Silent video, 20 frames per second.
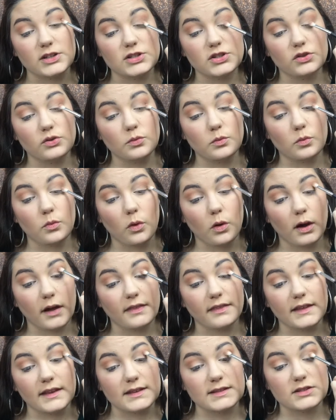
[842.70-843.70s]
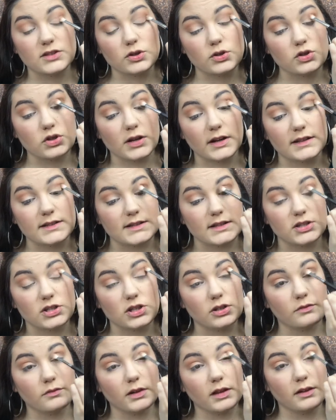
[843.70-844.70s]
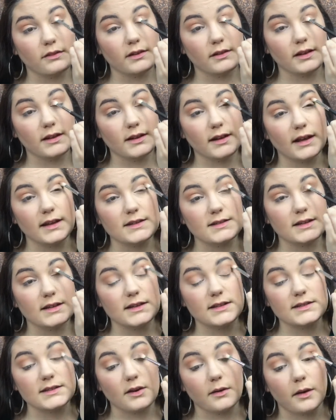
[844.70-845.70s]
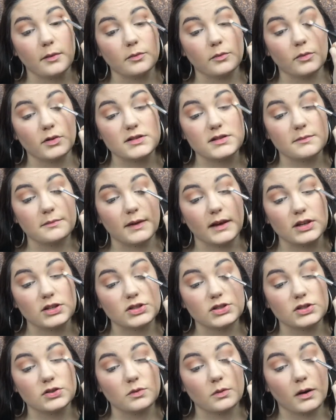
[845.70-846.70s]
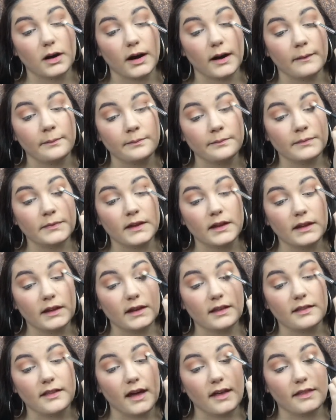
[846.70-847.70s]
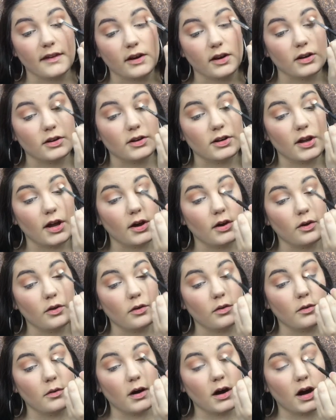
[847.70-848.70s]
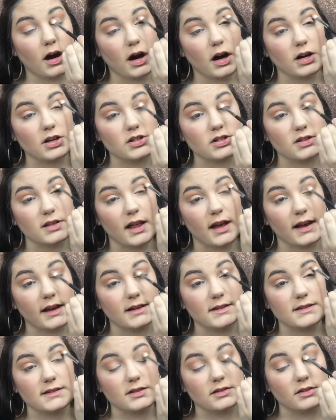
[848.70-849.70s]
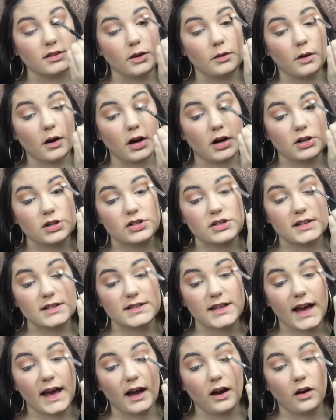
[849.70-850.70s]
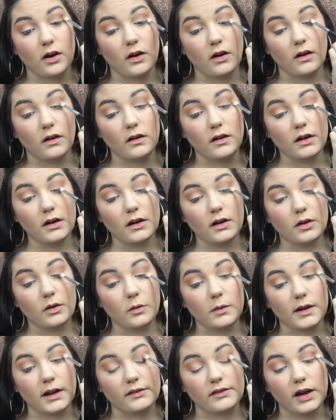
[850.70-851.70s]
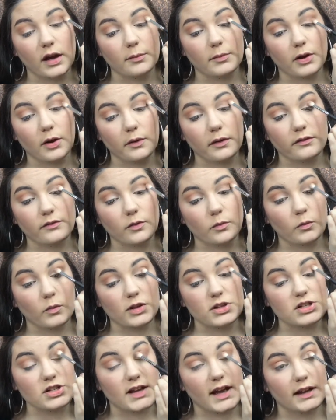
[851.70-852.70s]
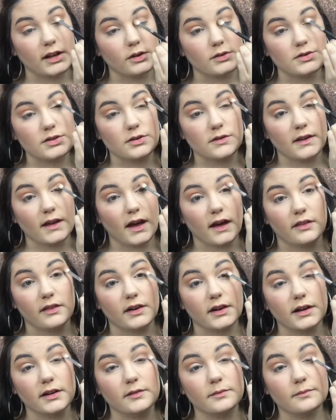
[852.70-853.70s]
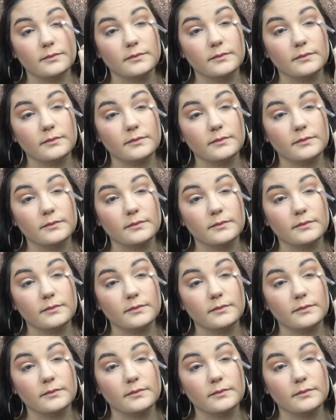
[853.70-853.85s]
do want this to transition really, really nicely, so I want to make sure that there are no harsh lines and no harshness at all whenever I'm going from one shadow to the other.